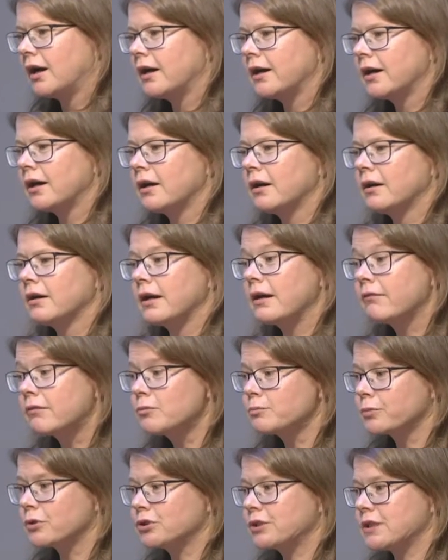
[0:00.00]
uh,
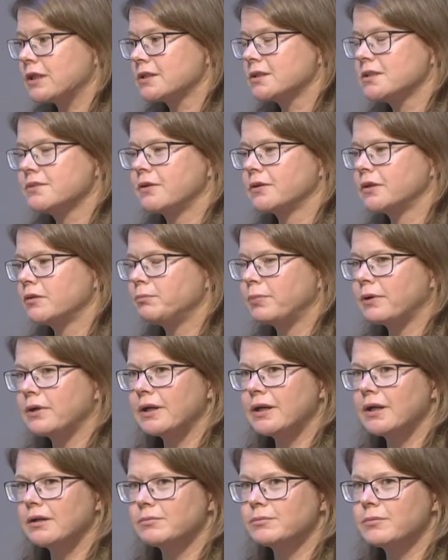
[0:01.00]
Heron project funded
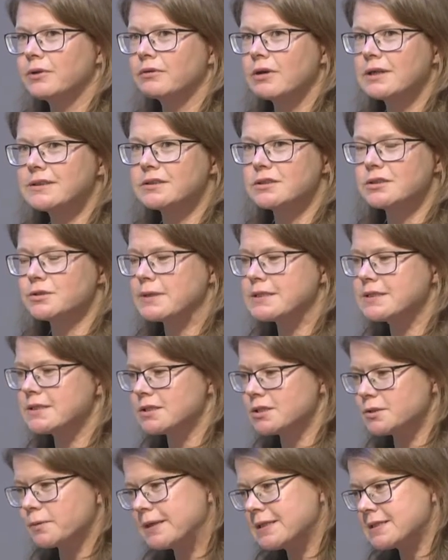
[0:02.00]
by Horizon
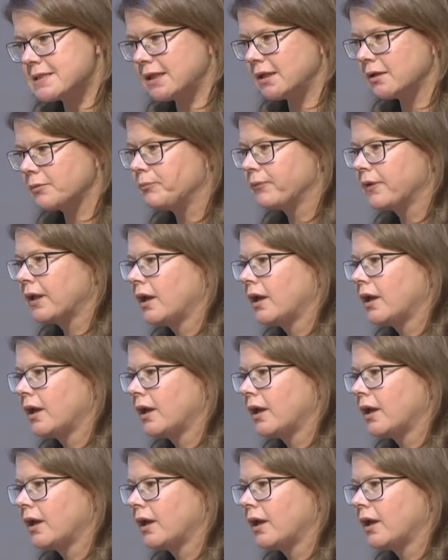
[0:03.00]
2020.